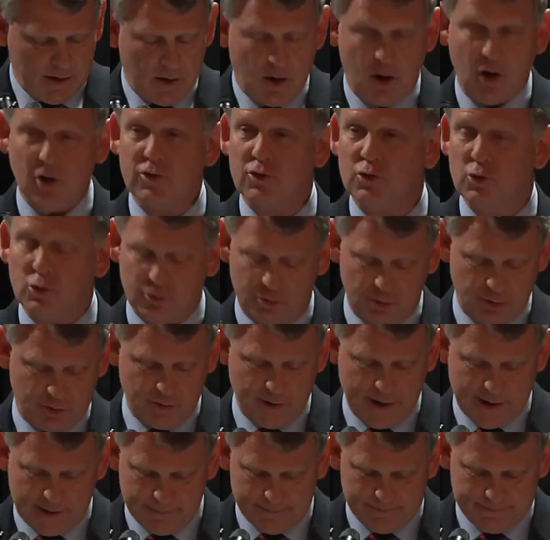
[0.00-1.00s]
Our schools are
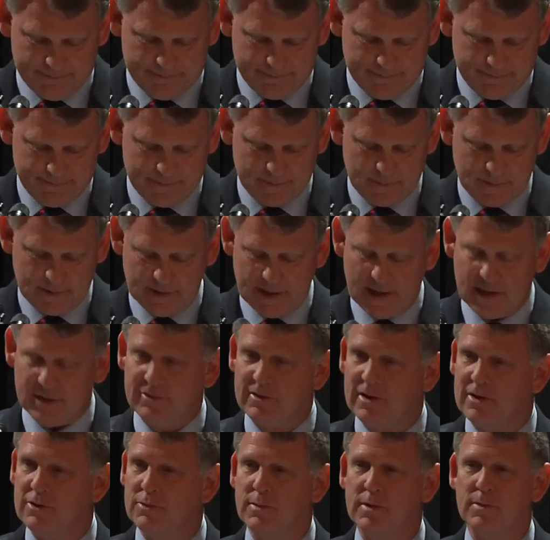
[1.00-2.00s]
great, not
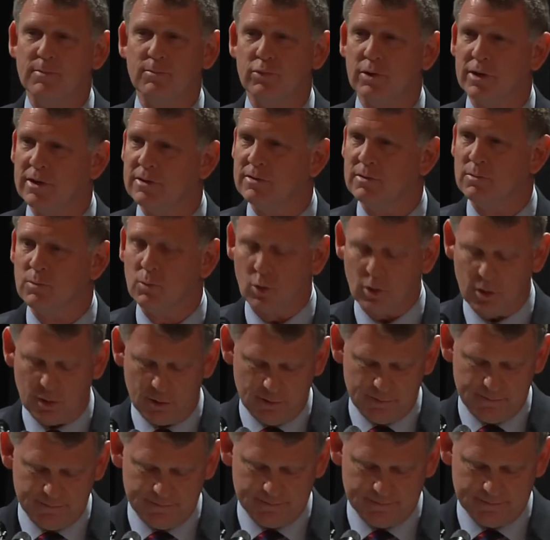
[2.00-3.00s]
just in bricks and
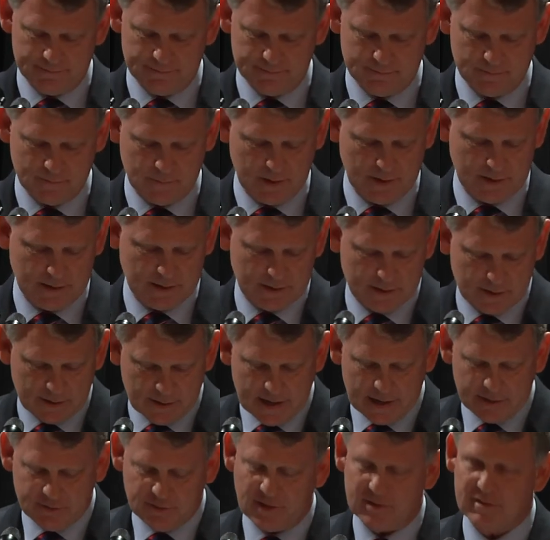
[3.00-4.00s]
mortar,
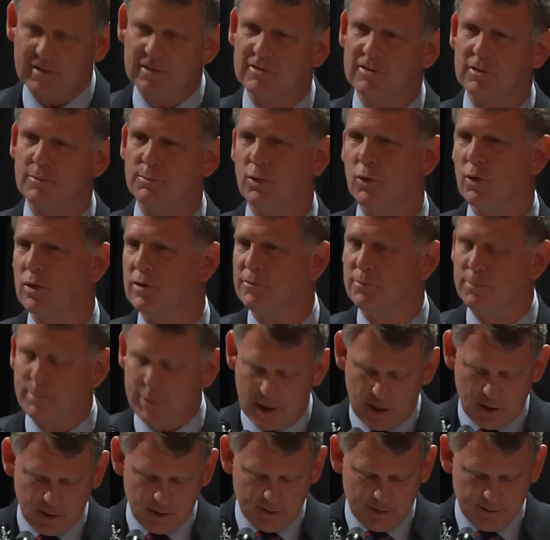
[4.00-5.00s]
not just in support of
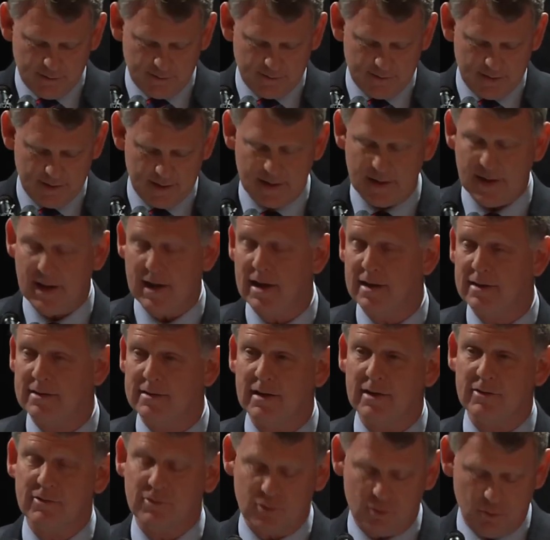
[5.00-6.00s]
parents and high
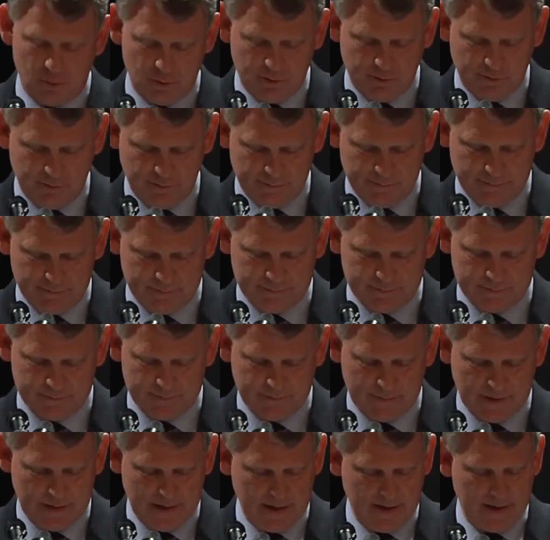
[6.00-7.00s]
test scores,
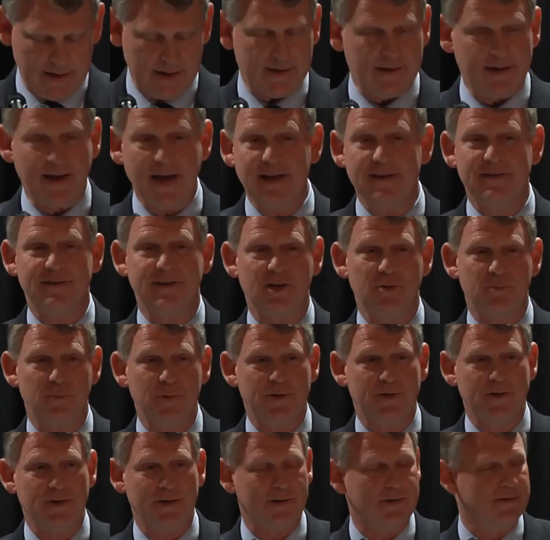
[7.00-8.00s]
and not just
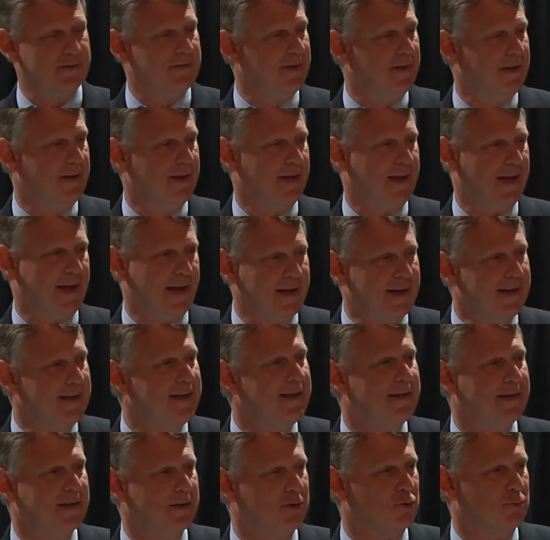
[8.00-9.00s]
because
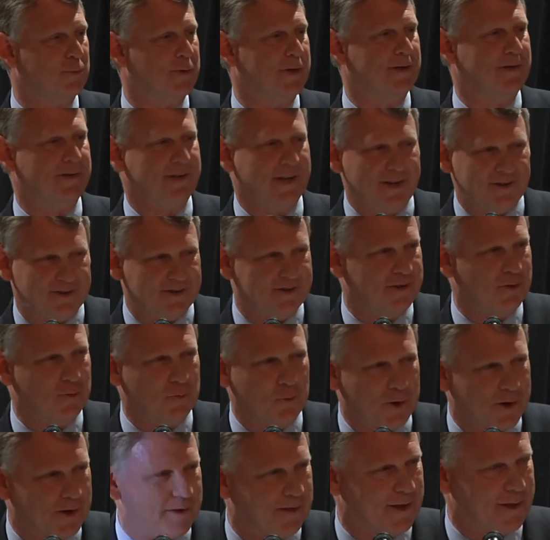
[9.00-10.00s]
Haley Kittleman teaches at
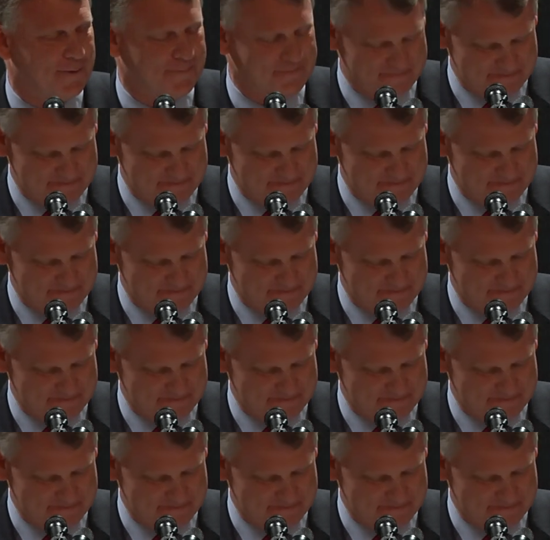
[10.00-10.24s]
one of them.